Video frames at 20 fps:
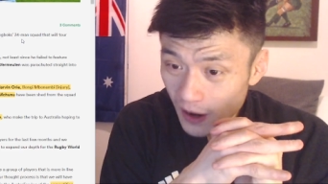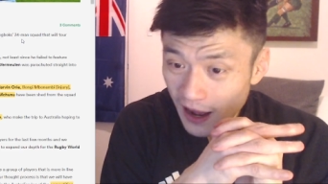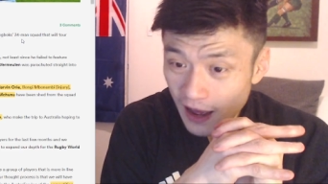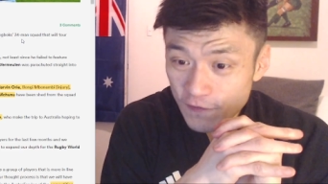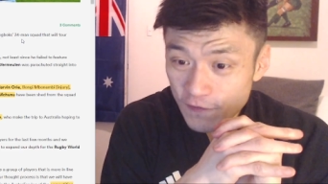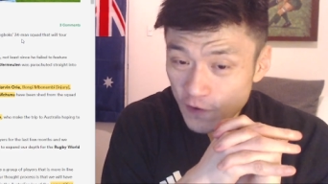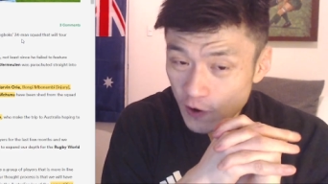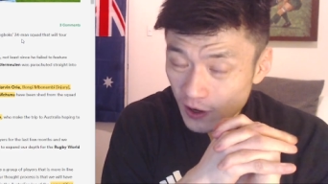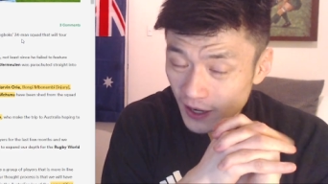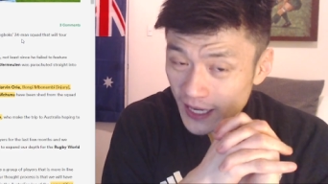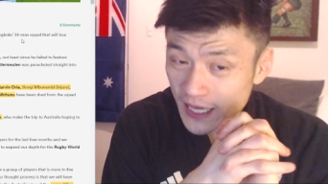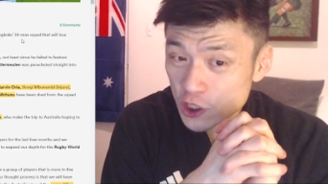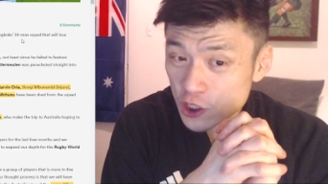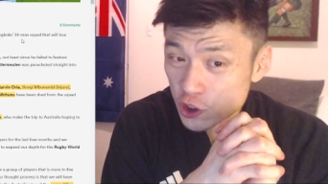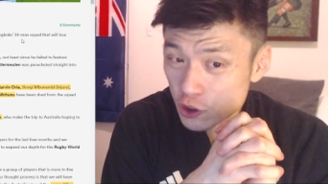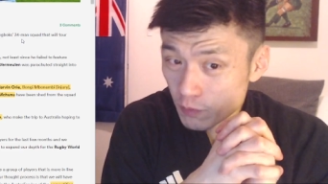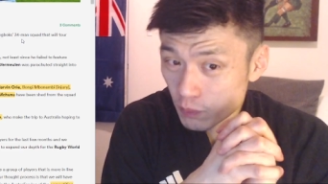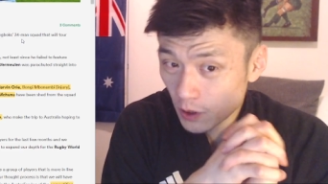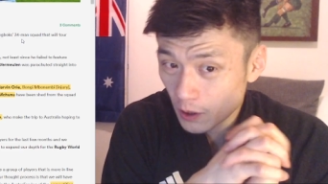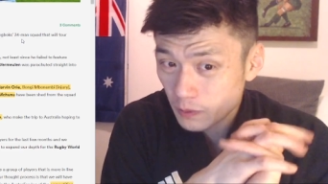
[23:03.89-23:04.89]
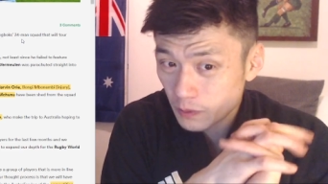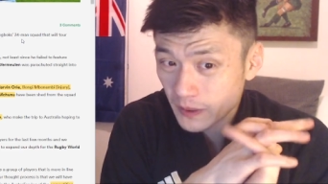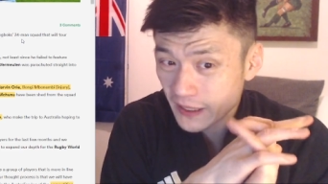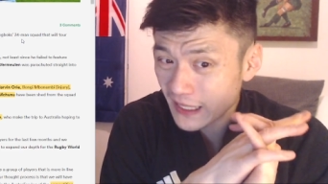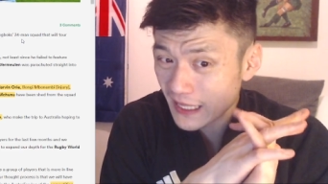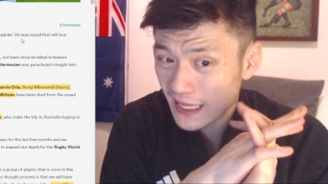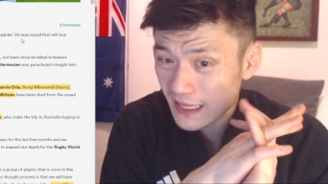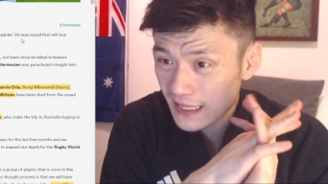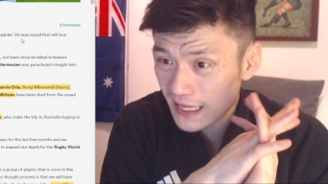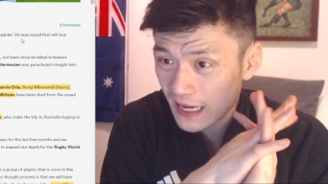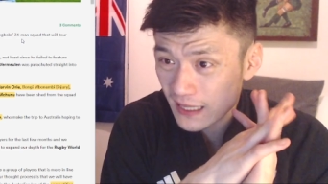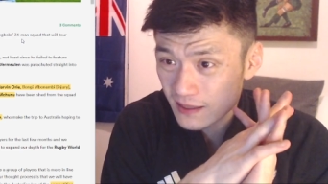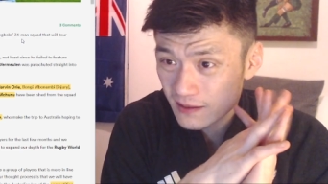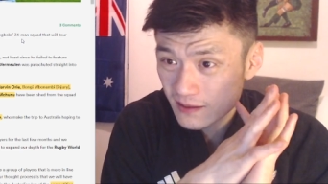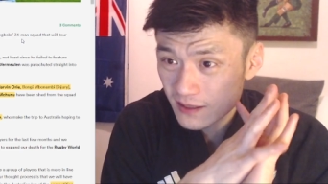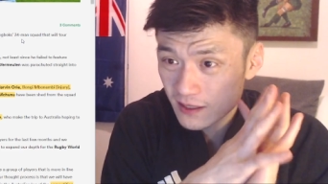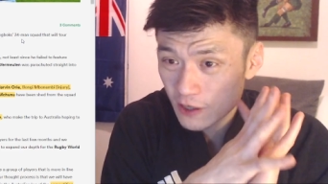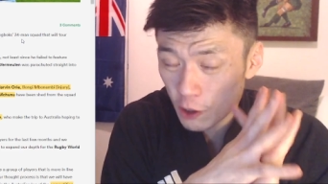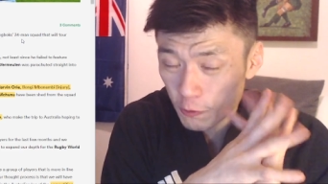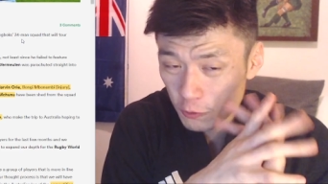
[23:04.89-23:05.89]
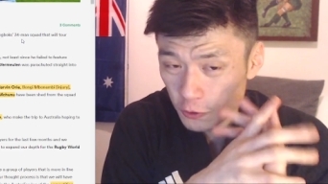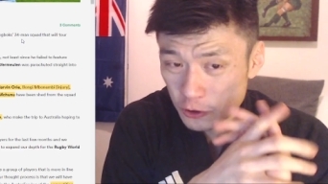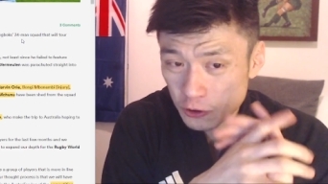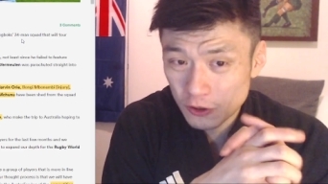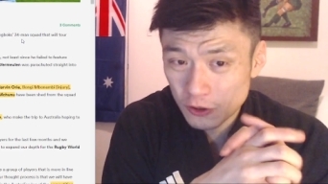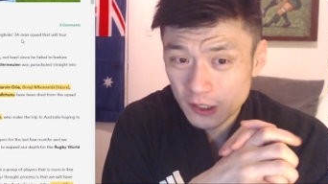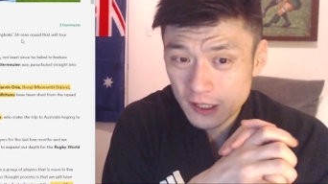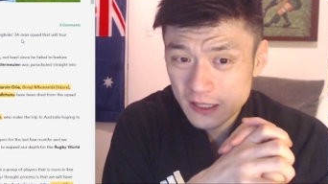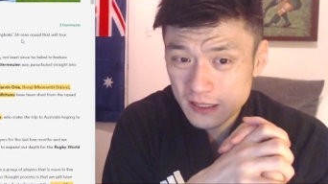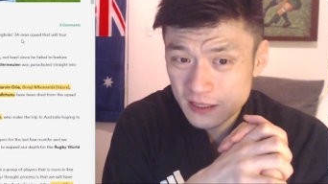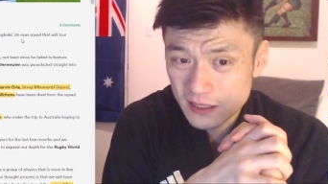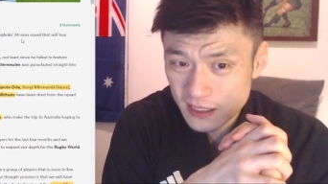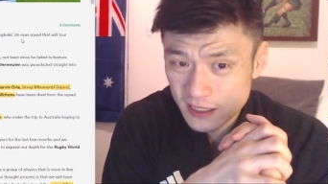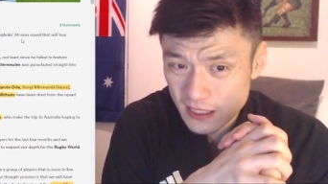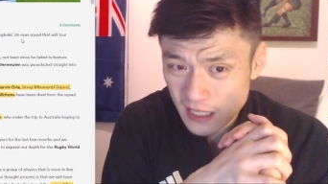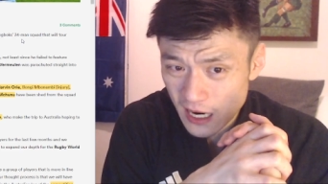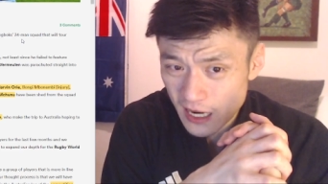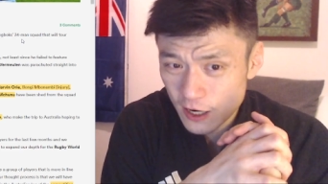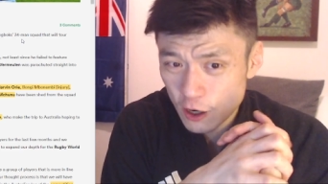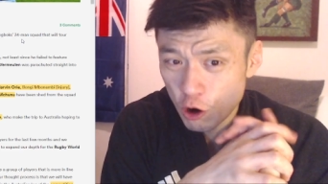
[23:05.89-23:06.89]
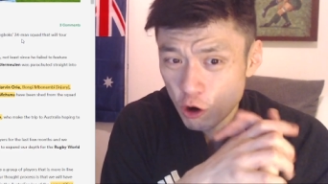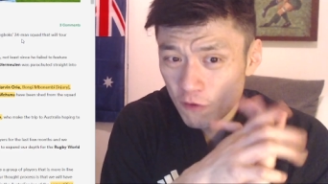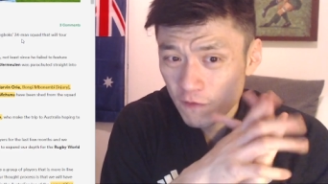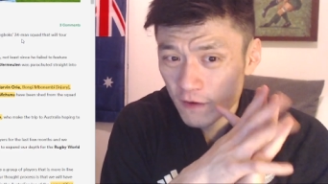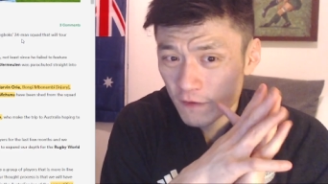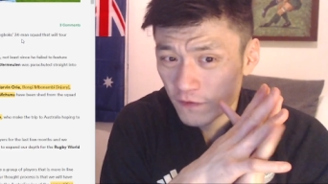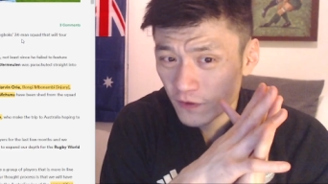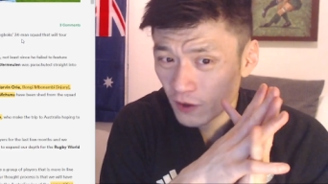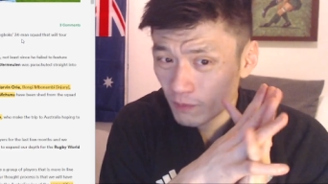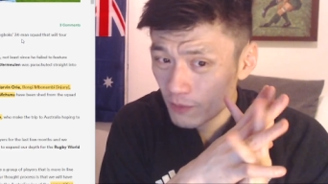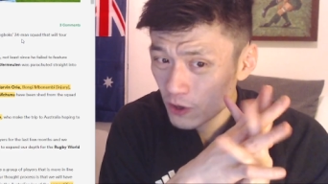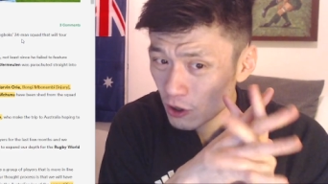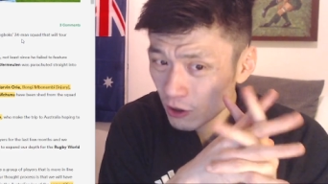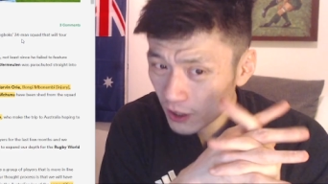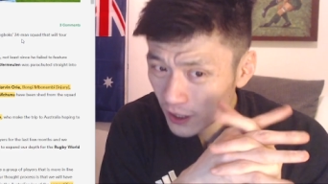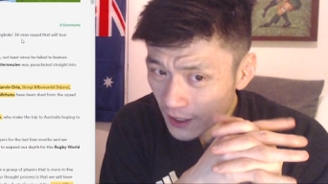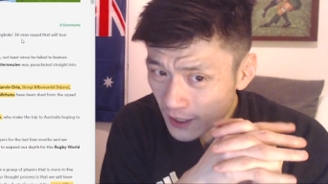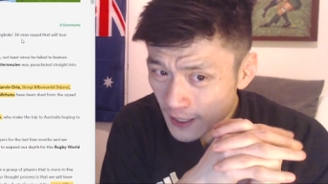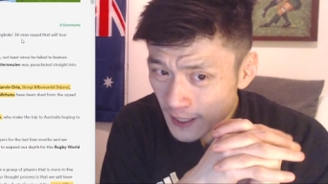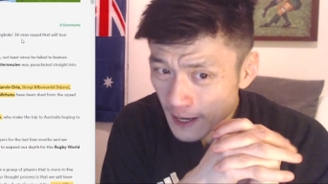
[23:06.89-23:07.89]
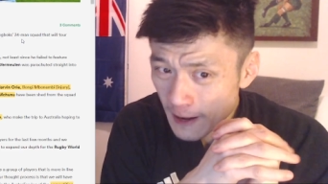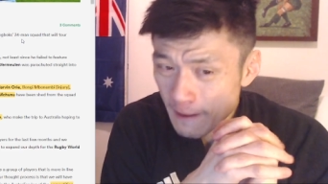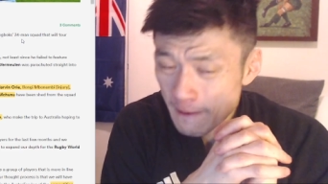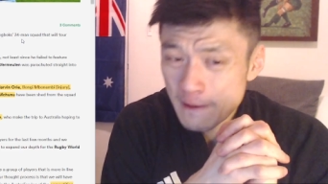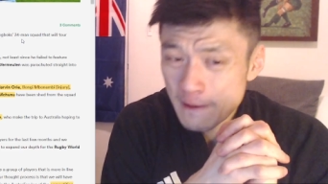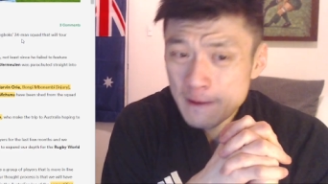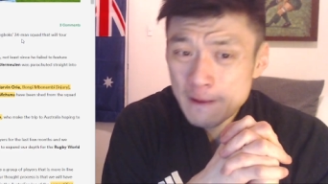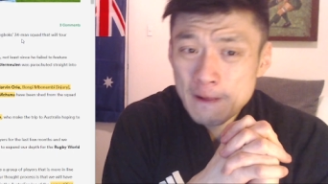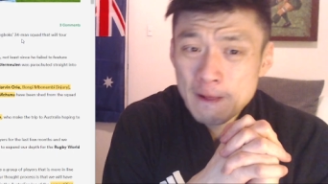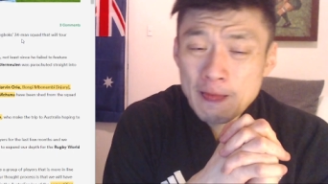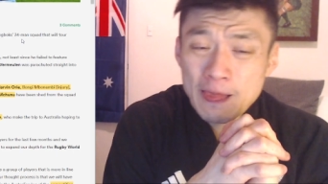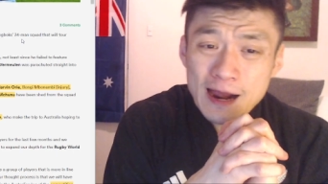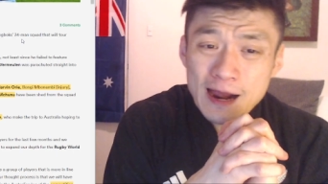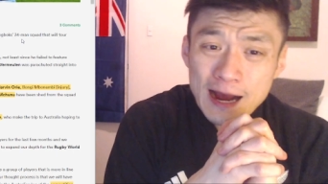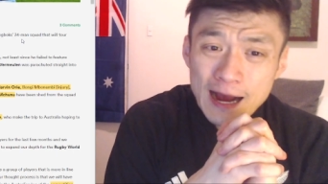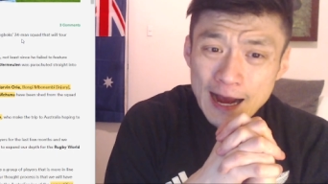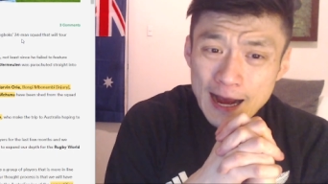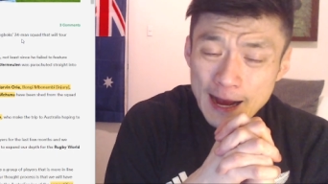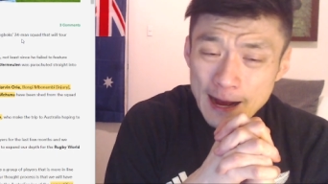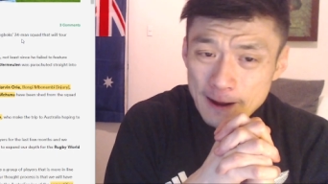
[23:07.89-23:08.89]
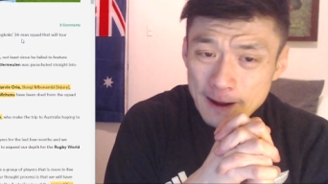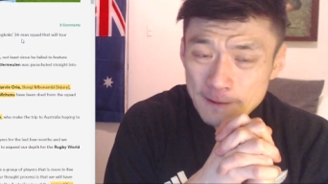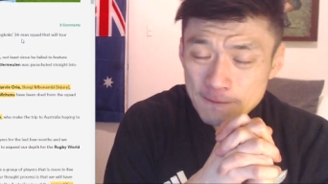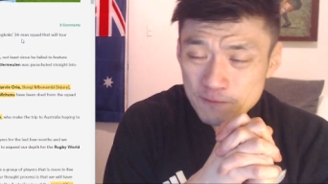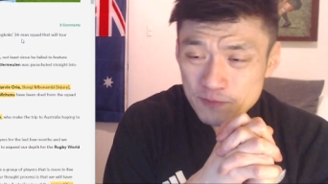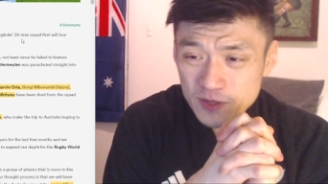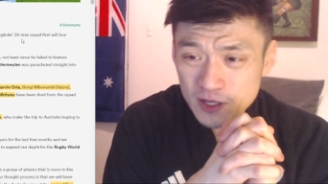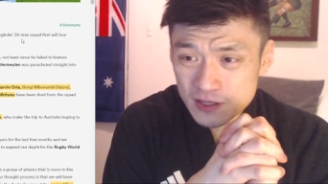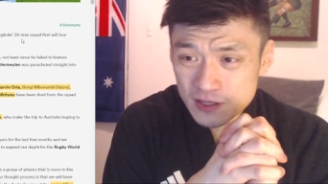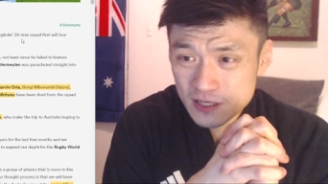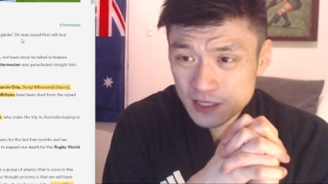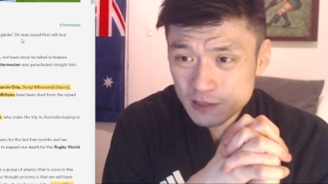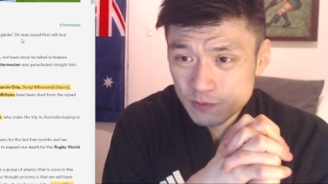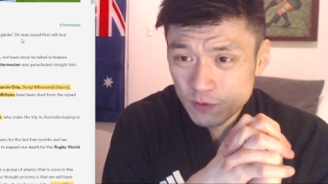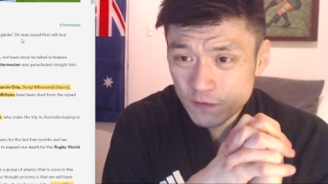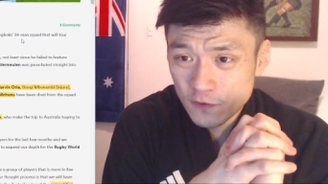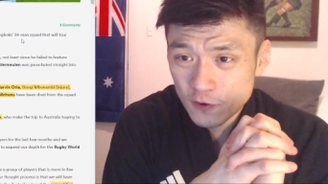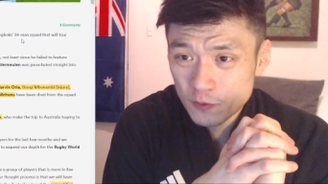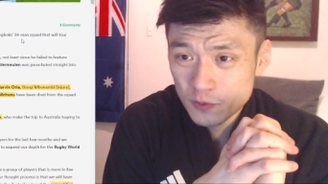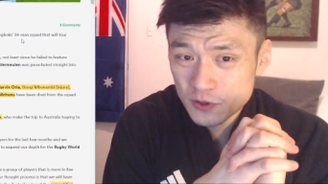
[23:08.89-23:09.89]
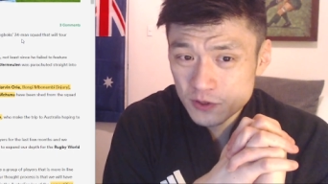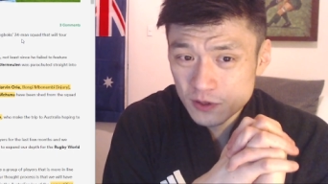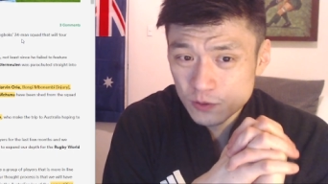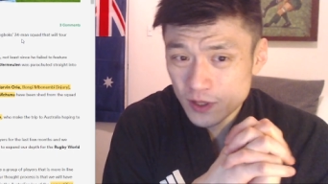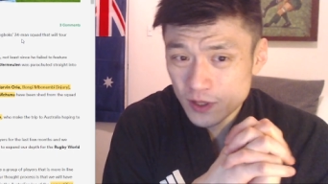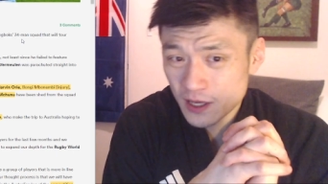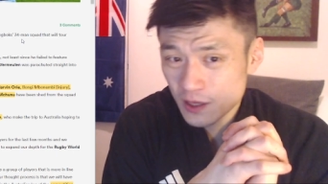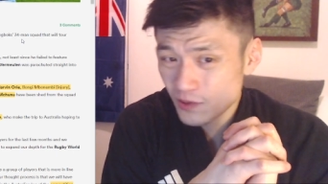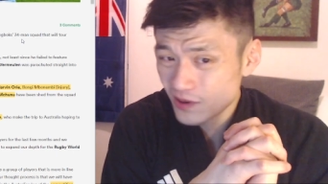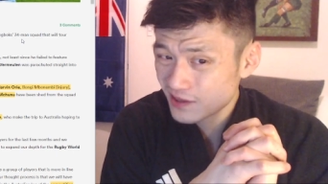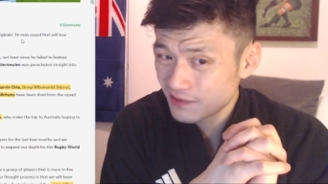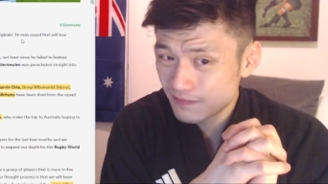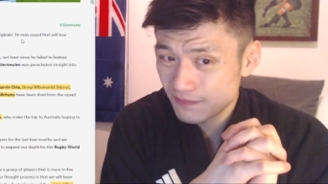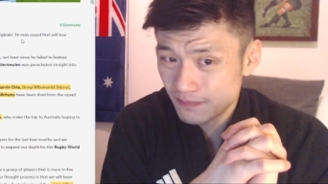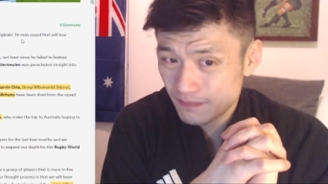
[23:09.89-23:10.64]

I felt like he should probably get that opportunity to start over Vermeulen, because his performance on the weekend was,